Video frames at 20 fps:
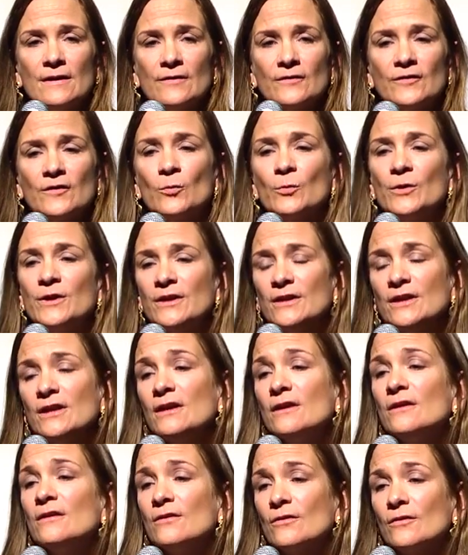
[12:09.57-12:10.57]
So we
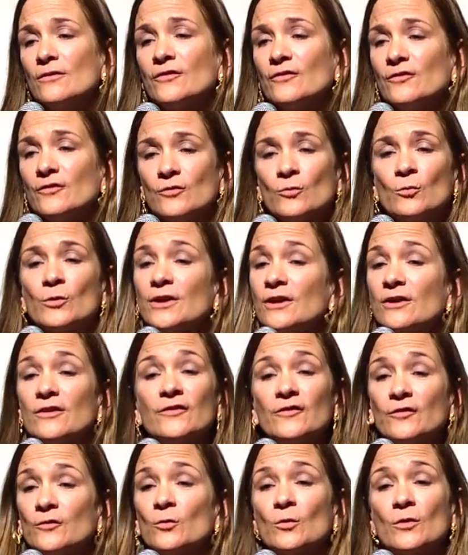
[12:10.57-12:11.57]
needed a sto- we need a
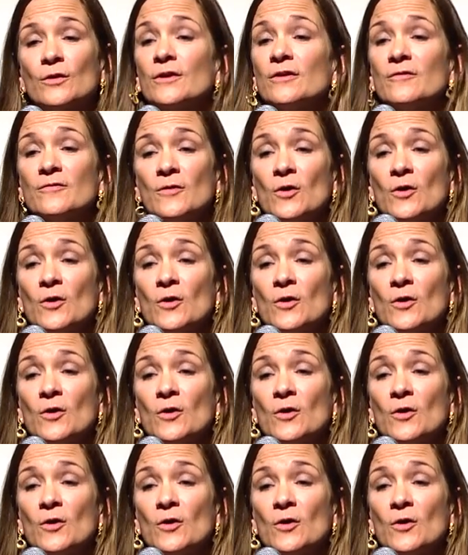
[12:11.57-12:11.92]
story of